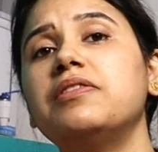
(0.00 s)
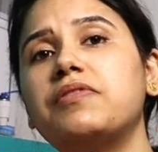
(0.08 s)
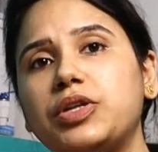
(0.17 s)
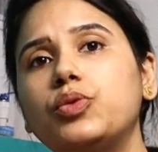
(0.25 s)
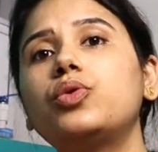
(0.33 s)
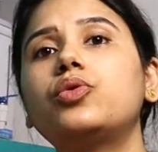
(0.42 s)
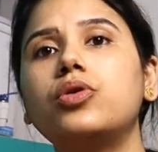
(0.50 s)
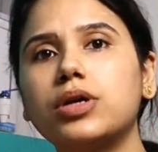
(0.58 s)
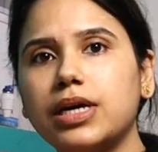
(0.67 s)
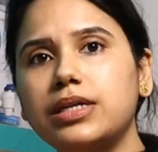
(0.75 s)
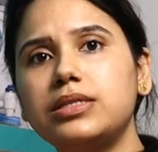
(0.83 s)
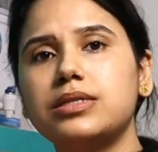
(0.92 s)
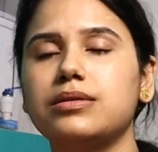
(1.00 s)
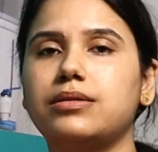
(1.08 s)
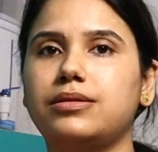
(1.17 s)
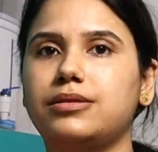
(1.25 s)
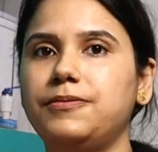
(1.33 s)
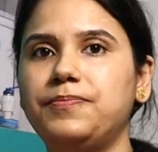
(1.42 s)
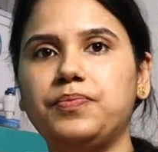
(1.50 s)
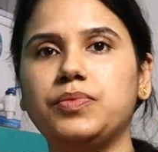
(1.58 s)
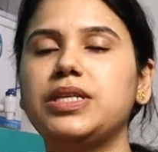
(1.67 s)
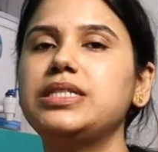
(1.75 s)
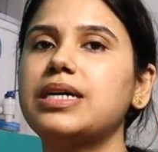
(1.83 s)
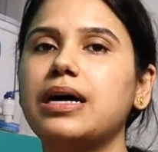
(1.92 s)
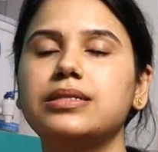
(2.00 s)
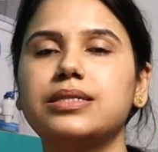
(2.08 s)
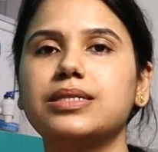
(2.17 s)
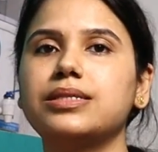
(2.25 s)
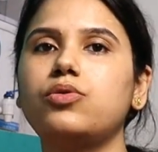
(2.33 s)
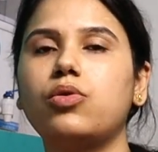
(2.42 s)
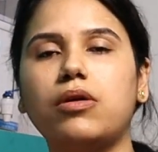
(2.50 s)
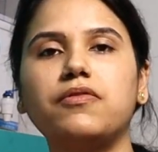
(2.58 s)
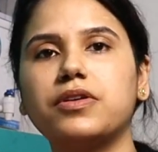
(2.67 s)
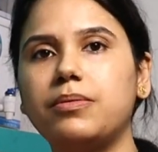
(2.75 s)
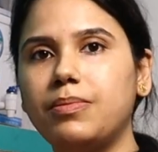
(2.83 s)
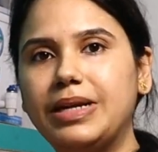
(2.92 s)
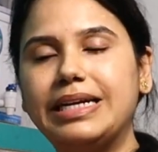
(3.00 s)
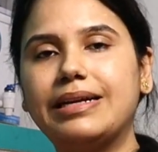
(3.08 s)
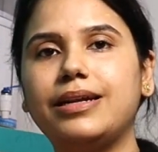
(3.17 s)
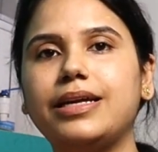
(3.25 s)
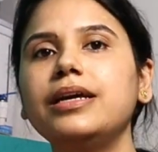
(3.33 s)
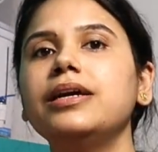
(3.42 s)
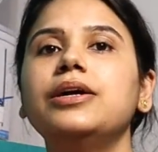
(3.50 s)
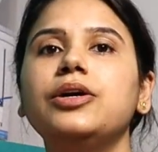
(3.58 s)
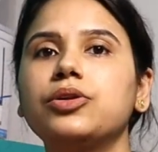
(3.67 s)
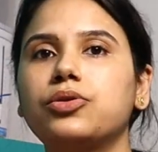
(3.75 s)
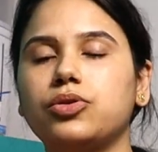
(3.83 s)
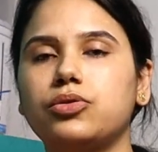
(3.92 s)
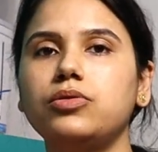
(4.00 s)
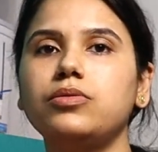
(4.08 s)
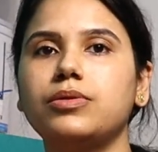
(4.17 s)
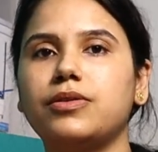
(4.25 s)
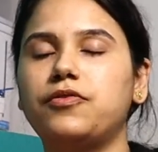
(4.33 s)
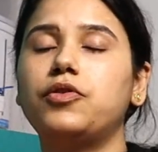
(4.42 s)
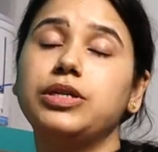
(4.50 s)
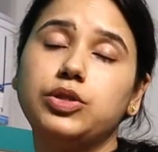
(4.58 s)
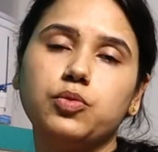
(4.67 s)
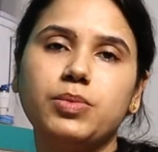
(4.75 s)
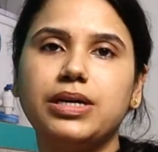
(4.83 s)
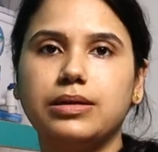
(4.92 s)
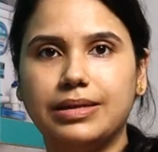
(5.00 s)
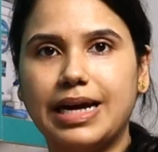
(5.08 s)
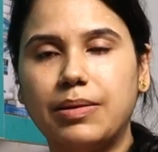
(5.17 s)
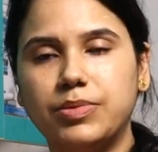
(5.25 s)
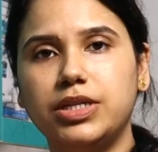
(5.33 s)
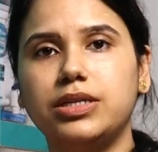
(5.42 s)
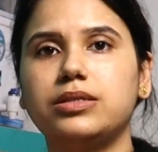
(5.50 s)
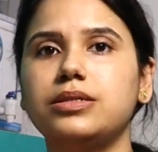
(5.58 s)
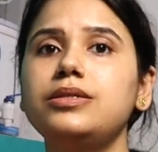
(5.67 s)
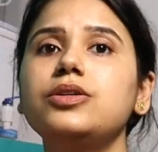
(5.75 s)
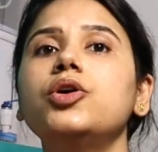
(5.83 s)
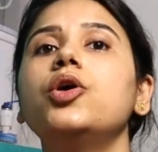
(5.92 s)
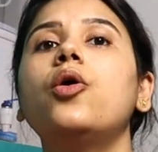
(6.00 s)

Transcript: when you cook it, uh, the chances go off completely to, you know, uh, for it to be contaminated.